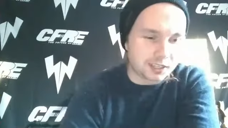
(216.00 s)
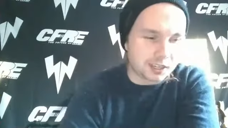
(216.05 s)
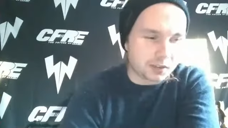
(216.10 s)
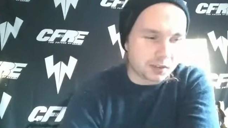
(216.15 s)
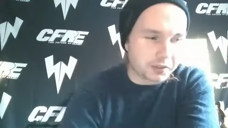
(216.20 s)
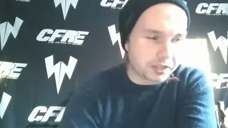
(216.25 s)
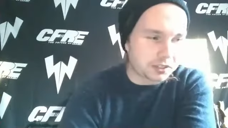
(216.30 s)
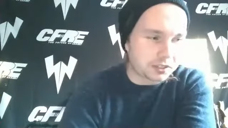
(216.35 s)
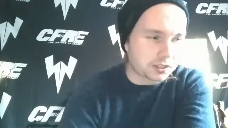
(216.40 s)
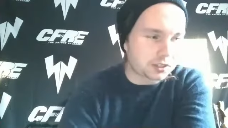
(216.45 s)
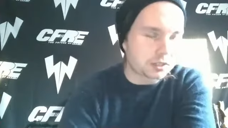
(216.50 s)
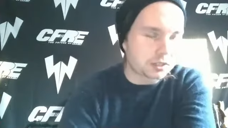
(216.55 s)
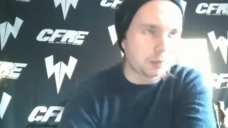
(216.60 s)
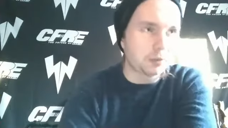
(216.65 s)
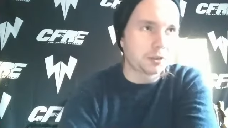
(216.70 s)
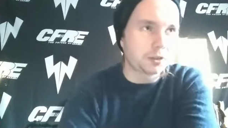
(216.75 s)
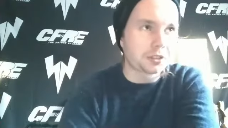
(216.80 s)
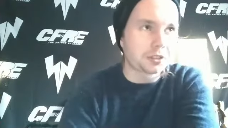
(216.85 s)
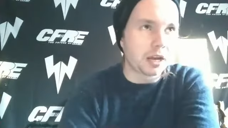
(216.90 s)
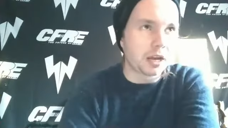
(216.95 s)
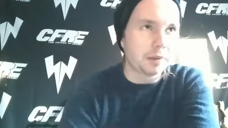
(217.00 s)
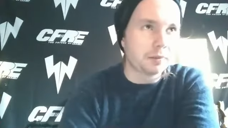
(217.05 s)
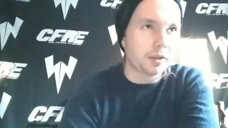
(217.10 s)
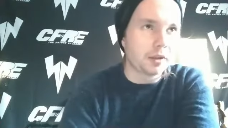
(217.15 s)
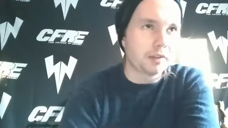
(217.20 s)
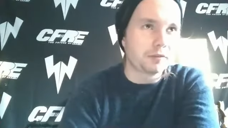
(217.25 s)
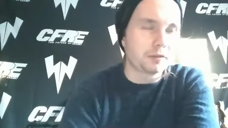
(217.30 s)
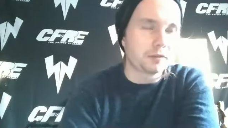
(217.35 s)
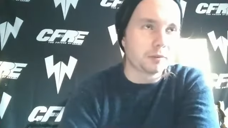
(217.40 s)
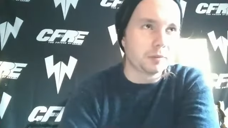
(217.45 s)
a similar
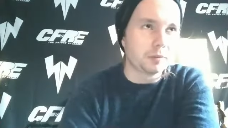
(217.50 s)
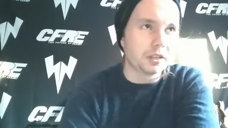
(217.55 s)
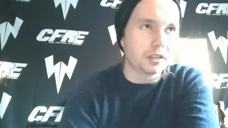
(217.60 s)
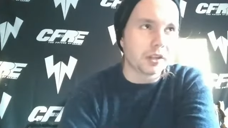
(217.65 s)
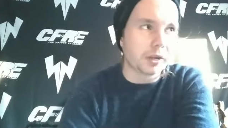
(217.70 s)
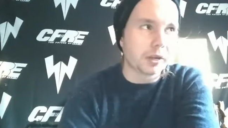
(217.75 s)
timeline for me.